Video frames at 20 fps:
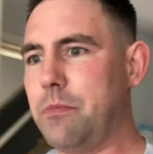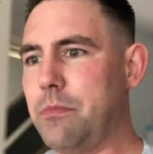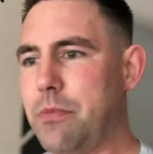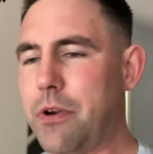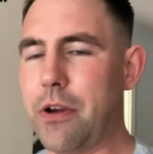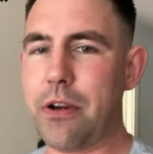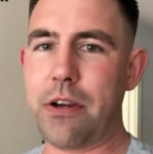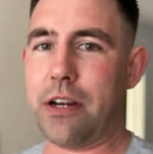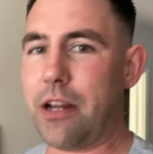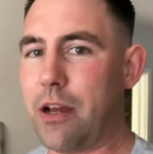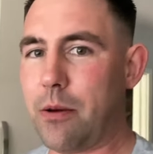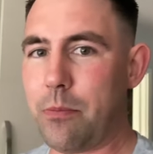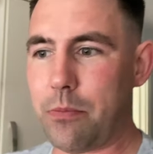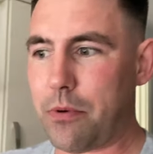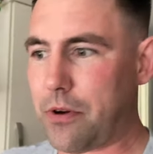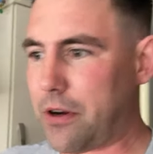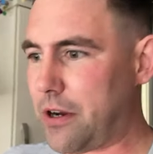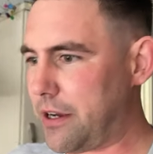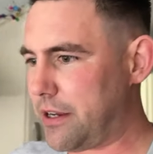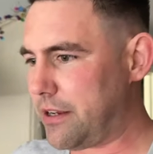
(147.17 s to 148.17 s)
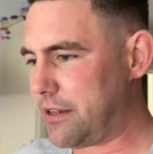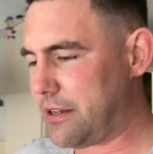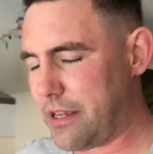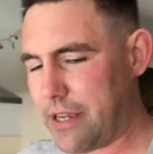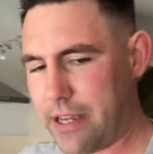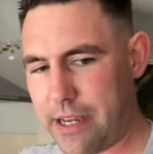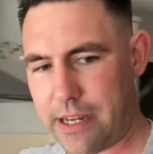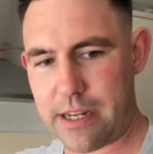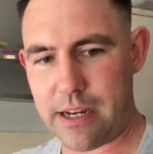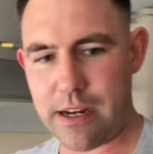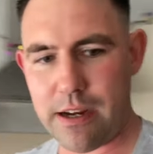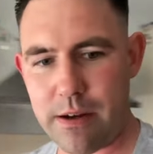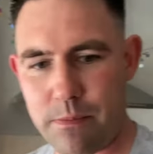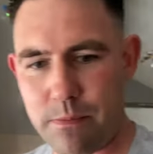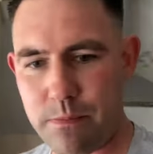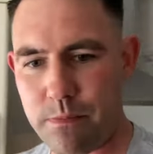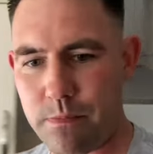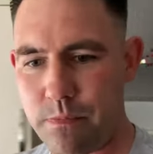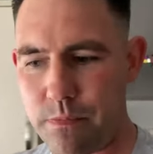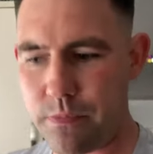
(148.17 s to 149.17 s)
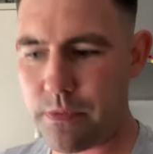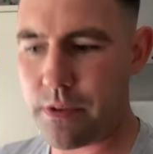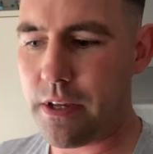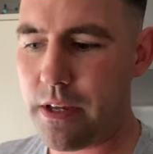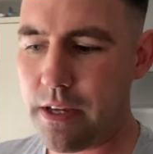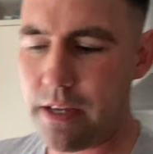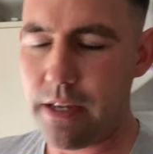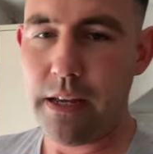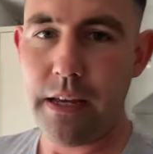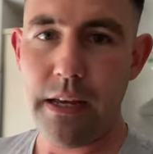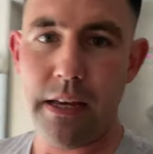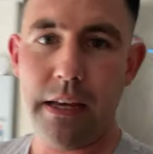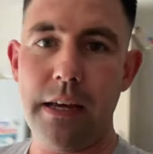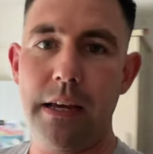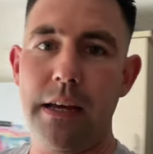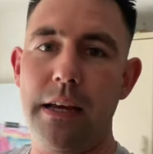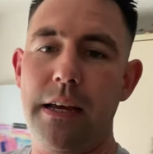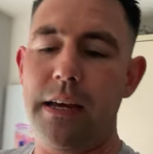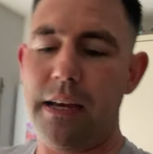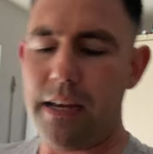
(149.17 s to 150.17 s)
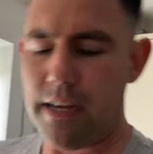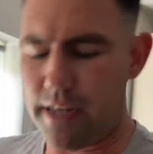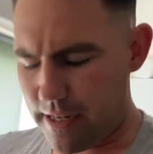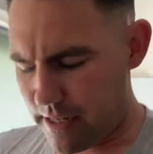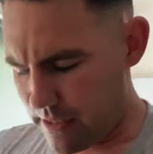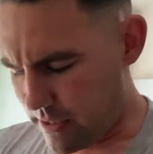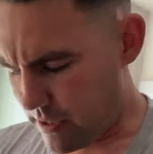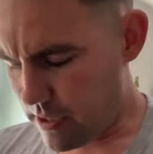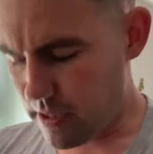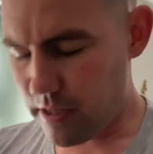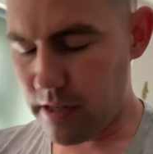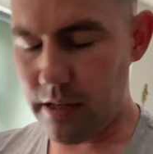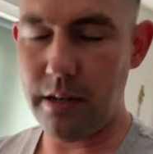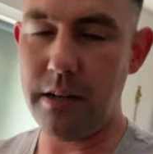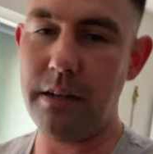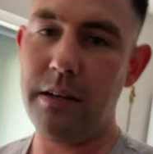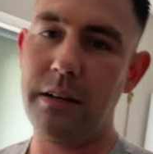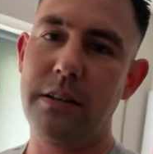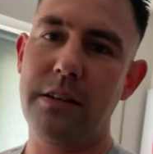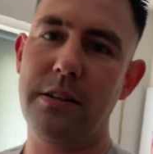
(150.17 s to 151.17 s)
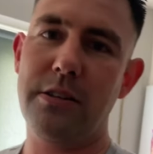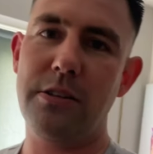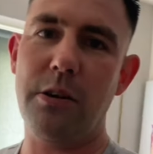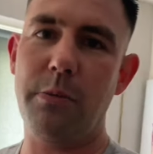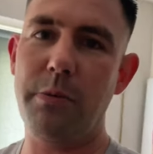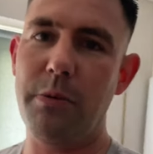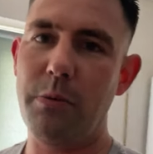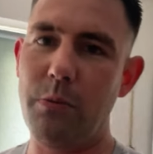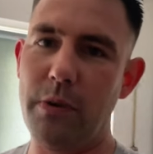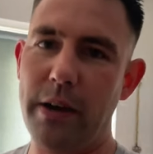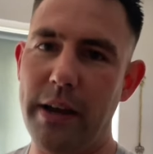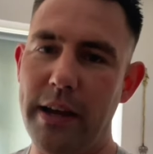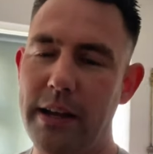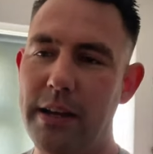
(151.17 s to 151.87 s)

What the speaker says: Broken up by haircut and sopping wet.